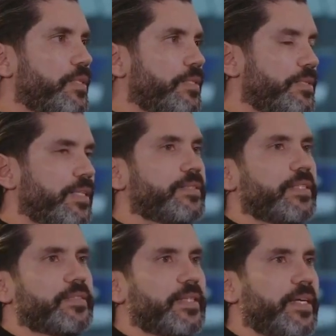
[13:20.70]
does
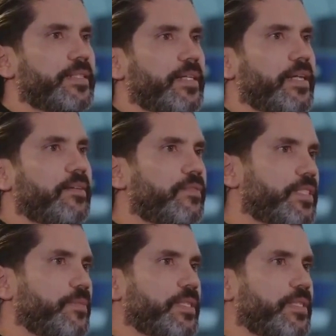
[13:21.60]
sustain an
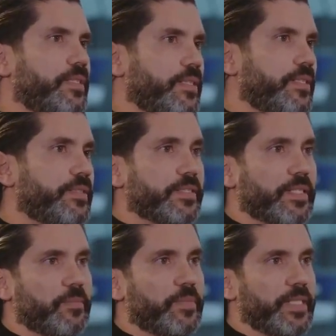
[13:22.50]
investment in these
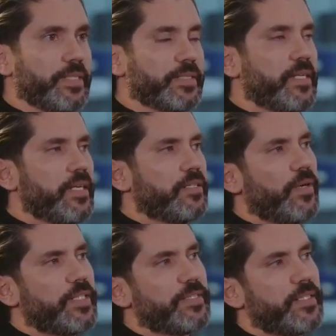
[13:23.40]
companies.
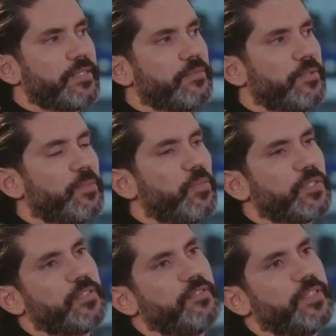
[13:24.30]
Though I said we're
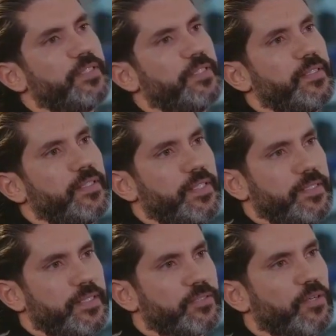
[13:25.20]
positive
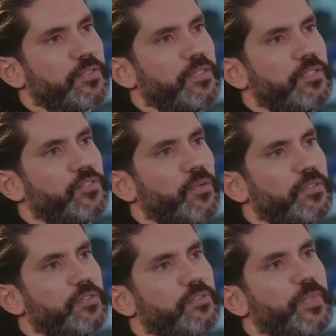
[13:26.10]
in these stocks in the
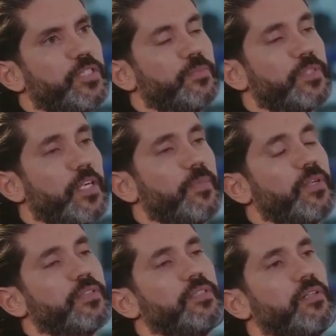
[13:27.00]
short to medium term and
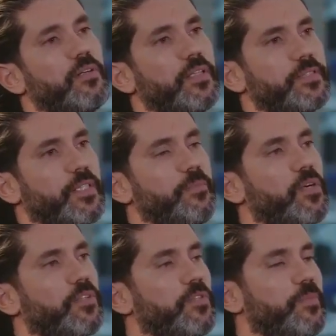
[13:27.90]
not in the longer term,
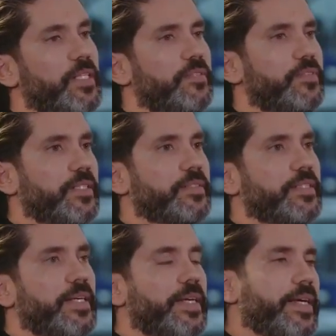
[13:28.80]
because we believe that
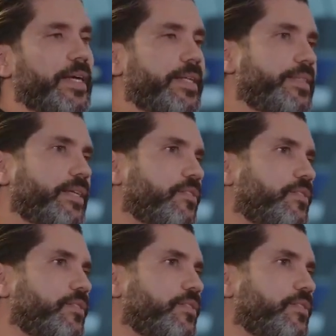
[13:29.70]
at the end of